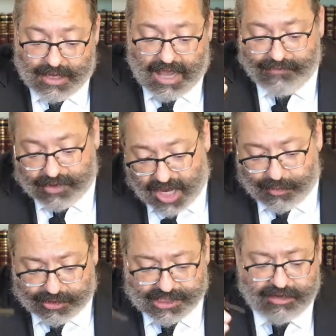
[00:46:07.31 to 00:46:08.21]
Kal
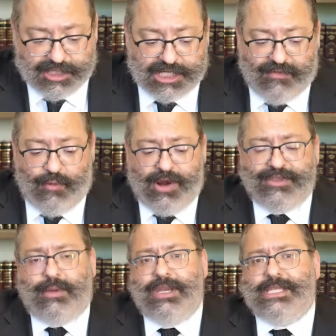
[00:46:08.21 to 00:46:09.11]
v'chaymer Shav. What
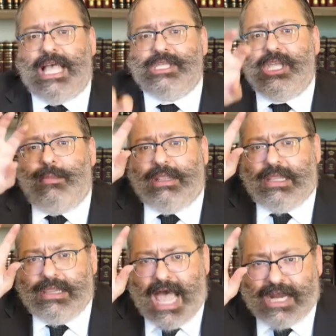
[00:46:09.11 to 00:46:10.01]
if somebody's asking about
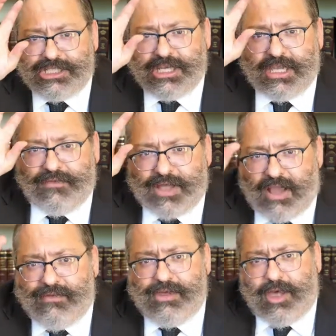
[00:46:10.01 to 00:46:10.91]
the logic of
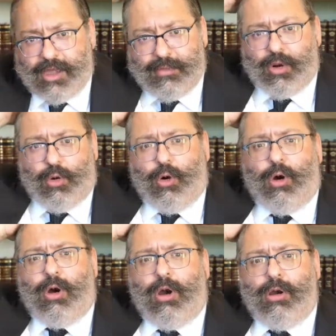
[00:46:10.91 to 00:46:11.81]
Kal v'chaymer
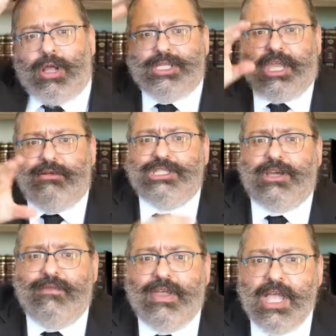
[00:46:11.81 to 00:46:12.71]
or Gzeir
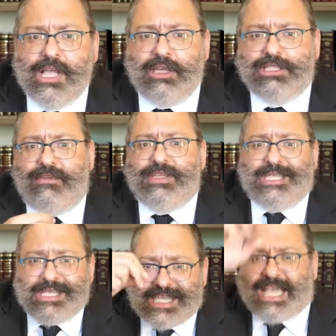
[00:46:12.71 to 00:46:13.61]
Shav? Gzeir Shav
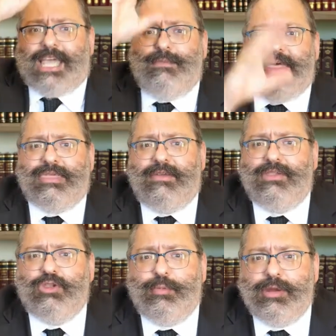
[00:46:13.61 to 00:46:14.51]
is the second method
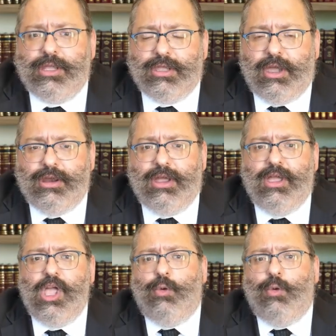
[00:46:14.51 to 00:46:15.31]
of interpreting Torah.